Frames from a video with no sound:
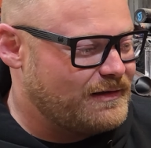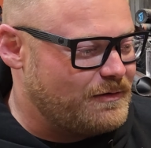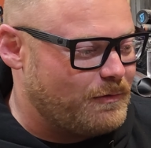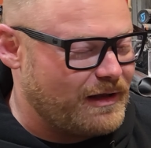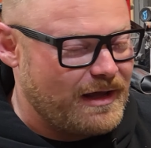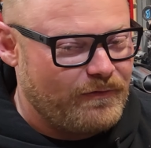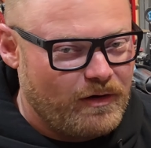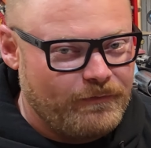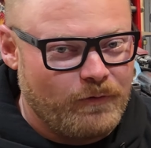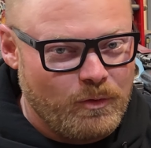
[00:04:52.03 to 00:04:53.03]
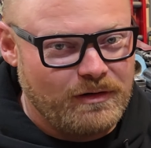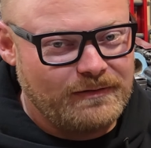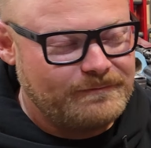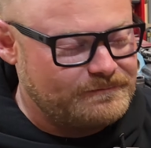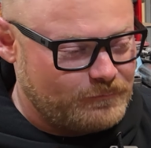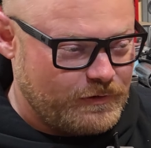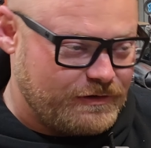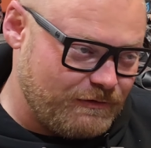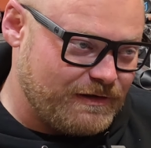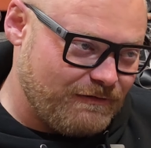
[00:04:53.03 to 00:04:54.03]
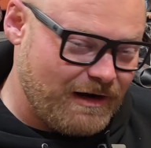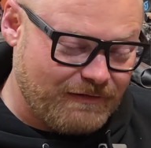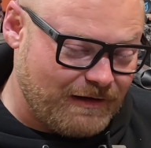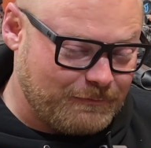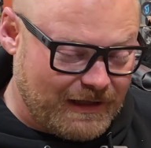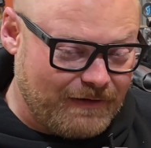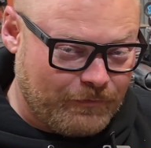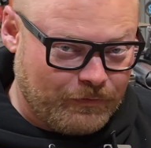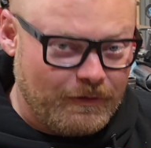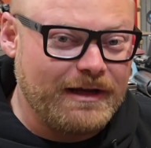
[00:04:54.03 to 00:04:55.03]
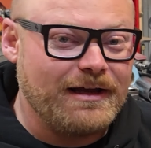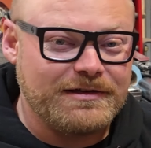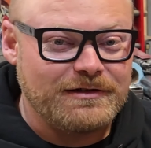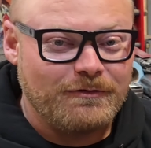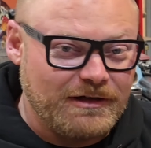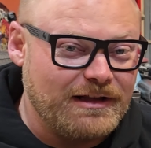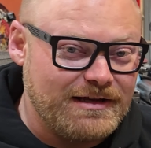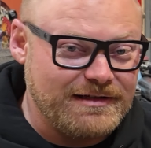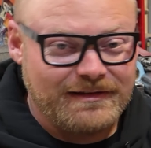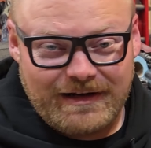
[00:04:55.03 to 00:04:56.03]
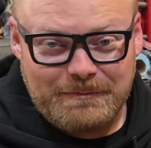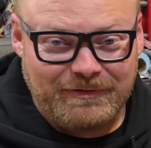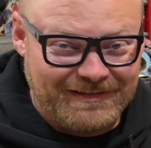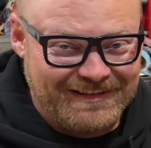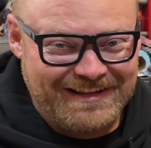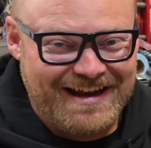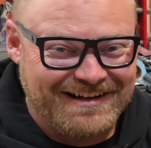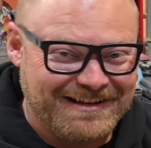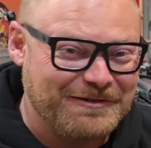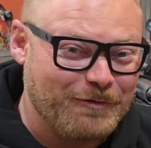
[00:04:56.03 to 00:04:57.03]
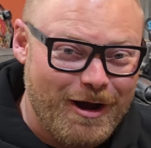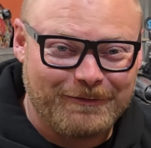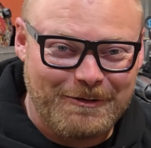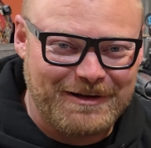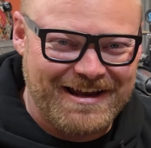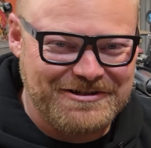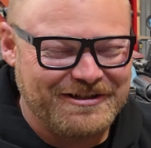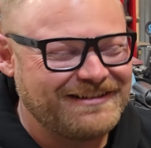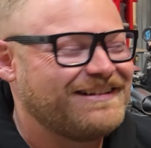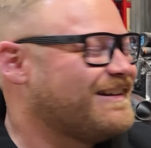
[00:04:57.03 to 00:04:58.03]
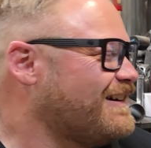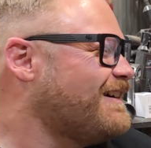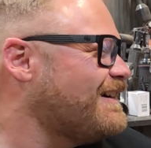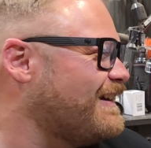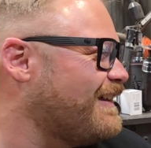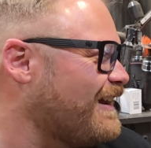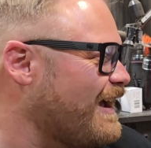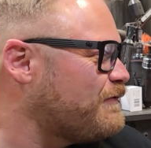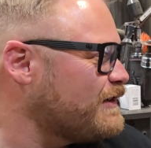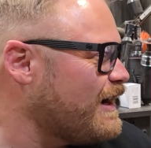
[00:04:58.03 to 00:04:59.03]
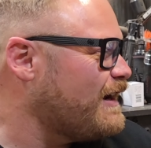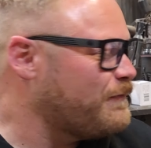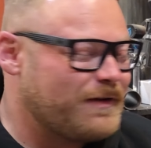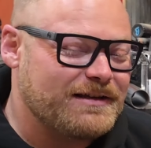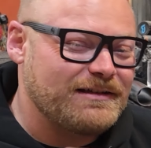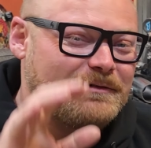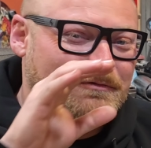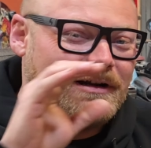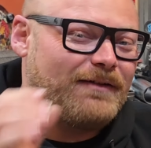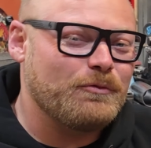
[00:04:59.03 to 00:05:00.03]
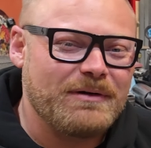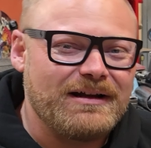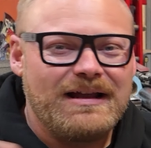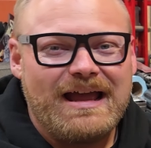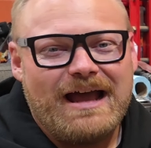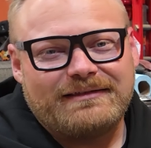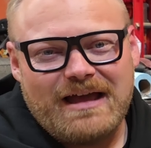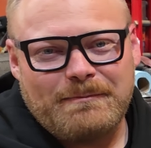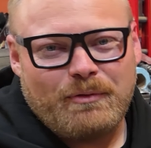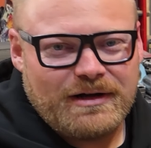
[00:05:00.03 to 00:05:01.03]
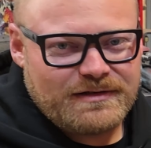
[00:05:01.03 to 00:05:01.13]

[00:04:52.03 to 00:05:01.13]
when I have all 4, which usually right around when I have 3, I start realizing that I laid it in the wrong rotation, and then I have to kind of fix it, whatever. But at that point, it